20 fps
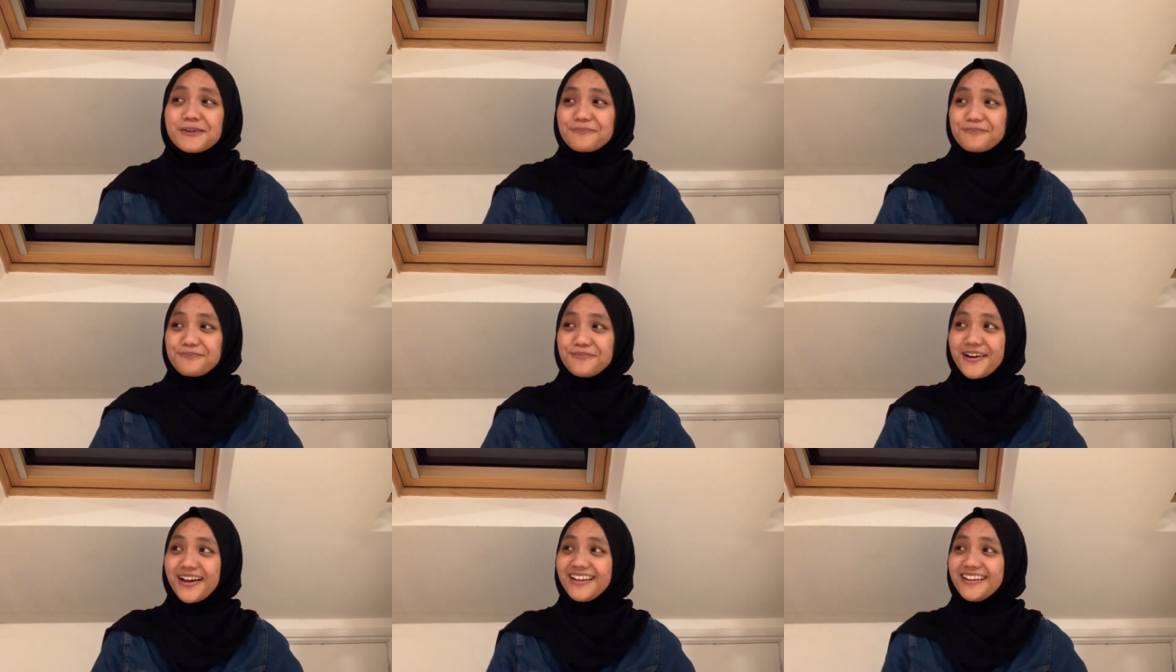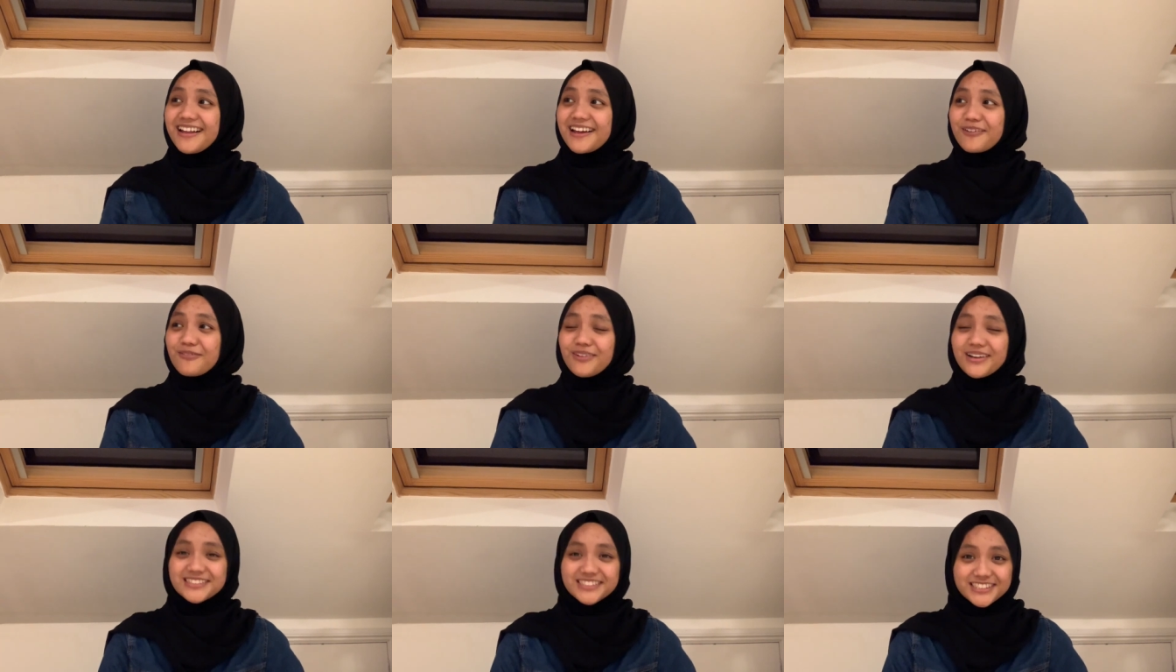But, like,
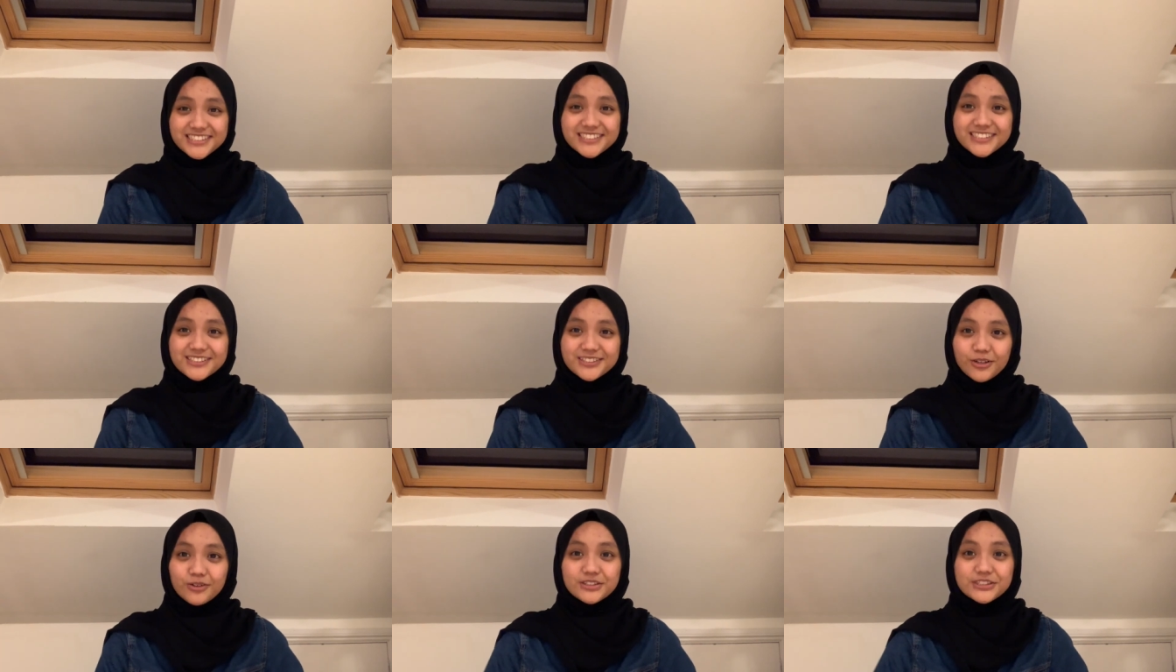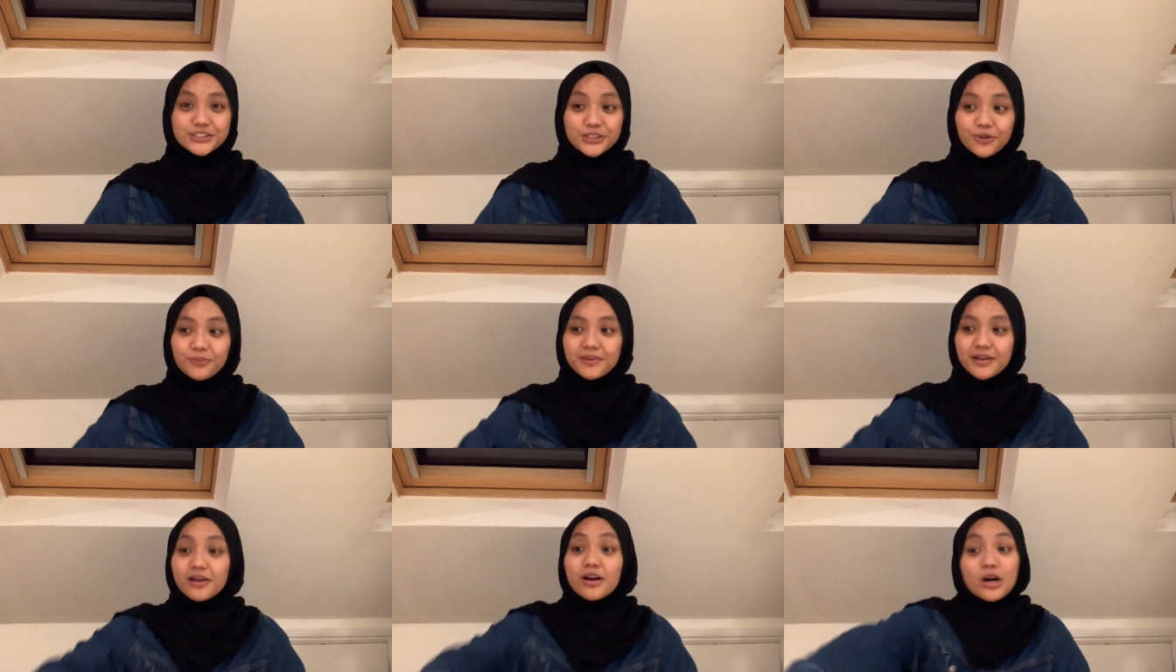when she so showed
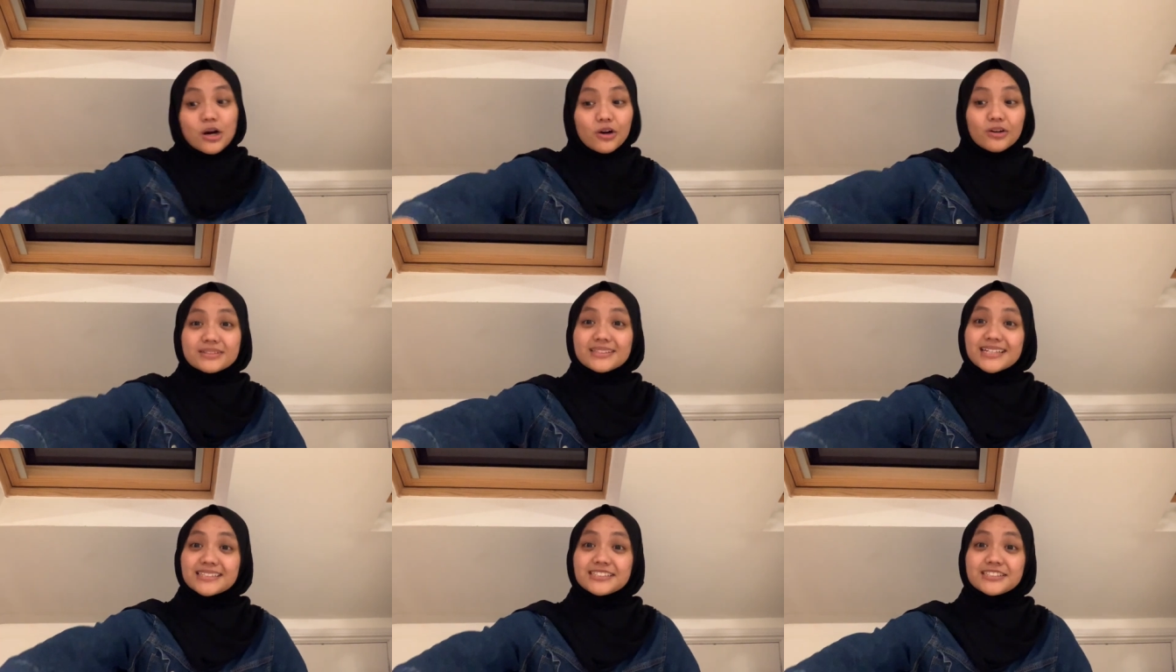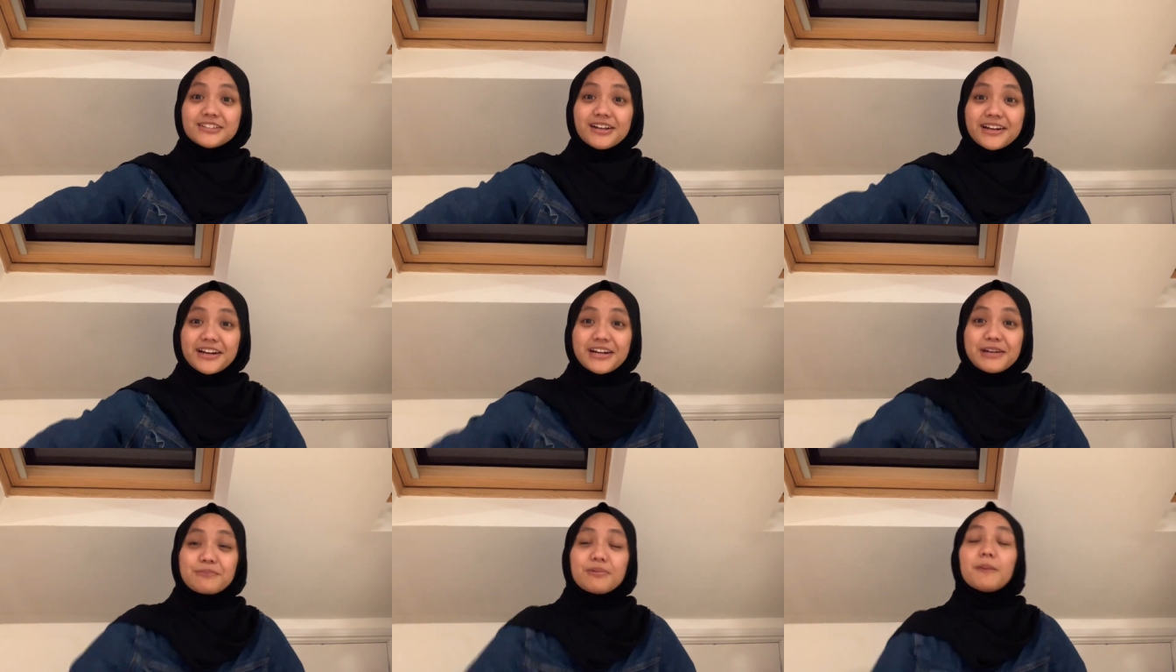me, oh, that's the
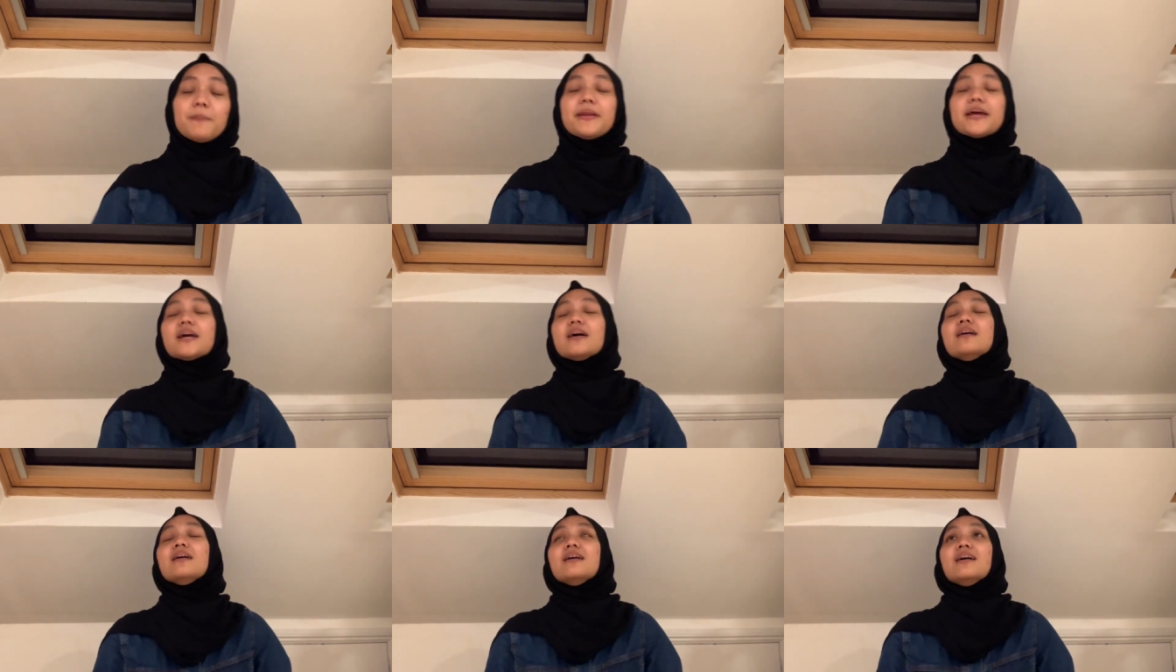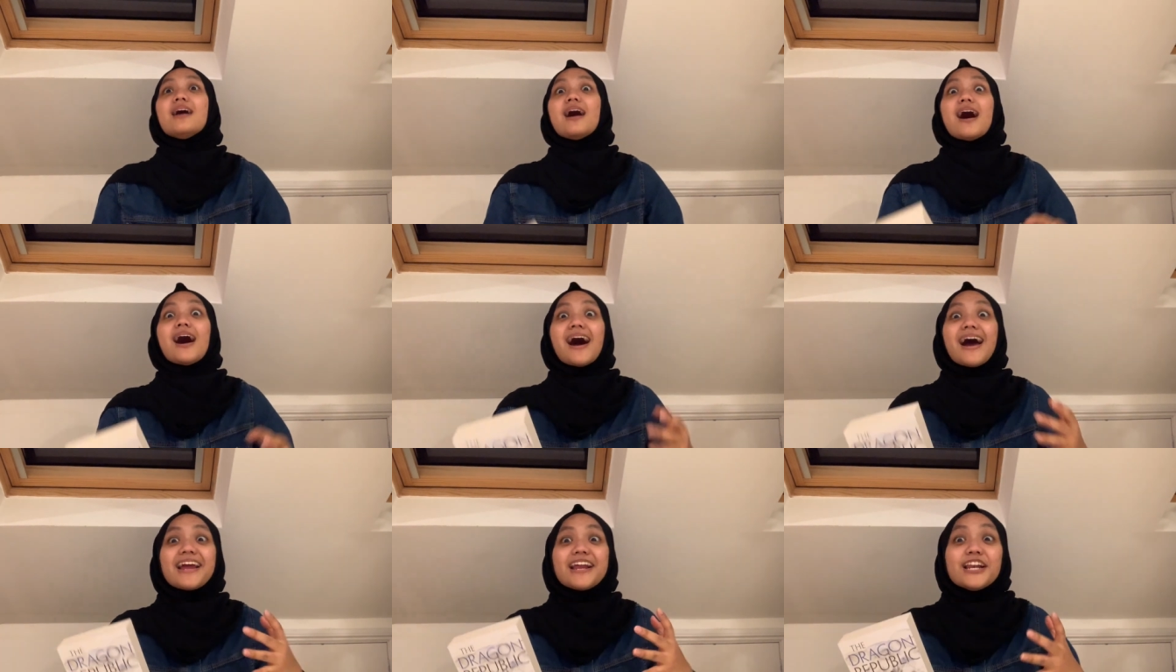Dragon Republic,
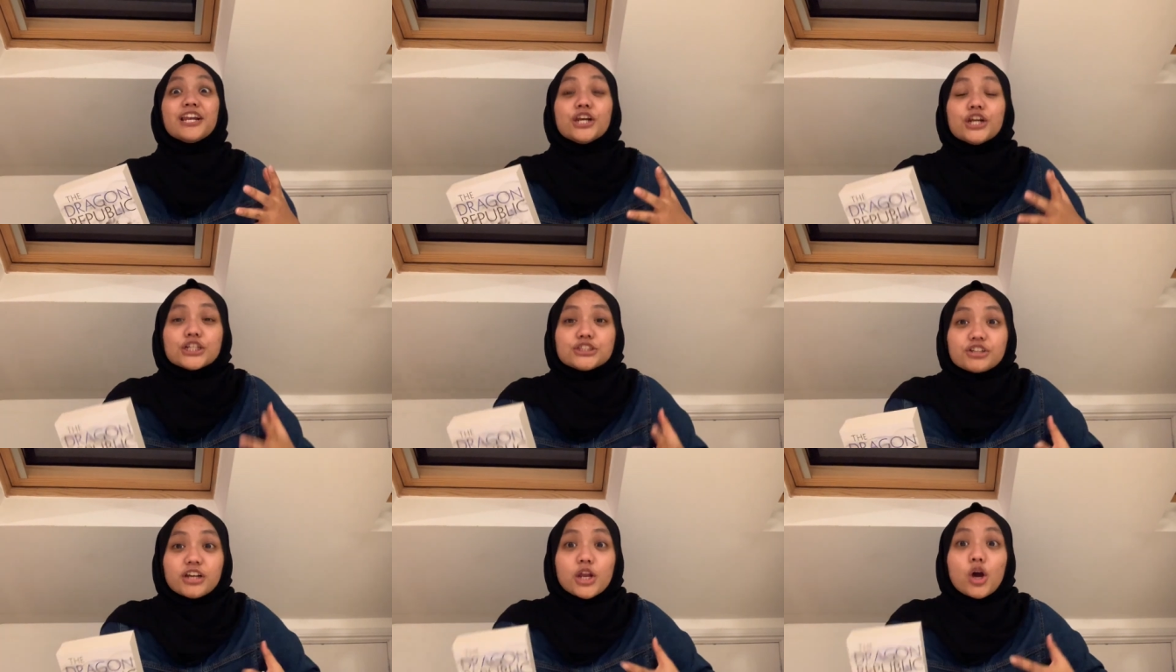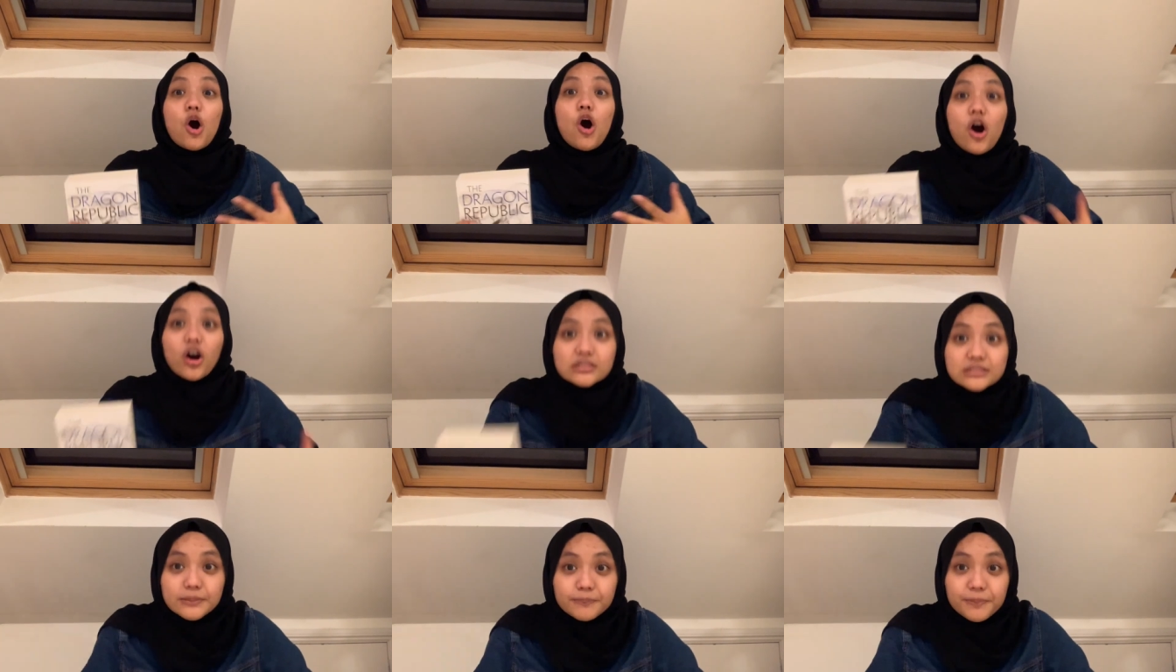I literally
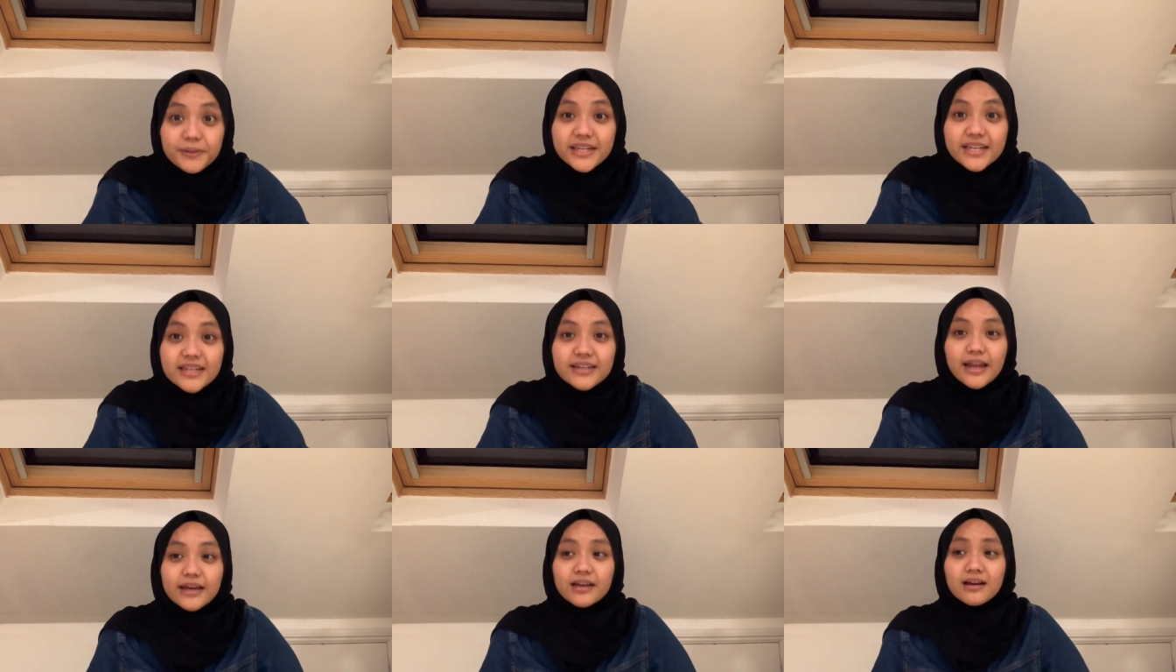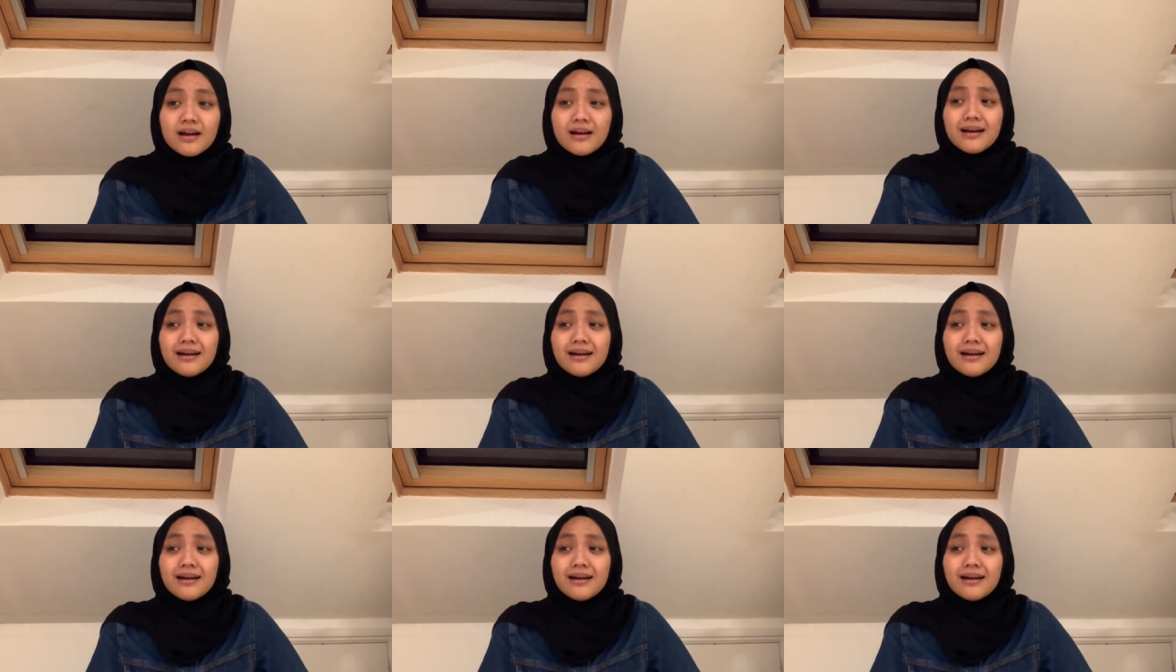audibly, like,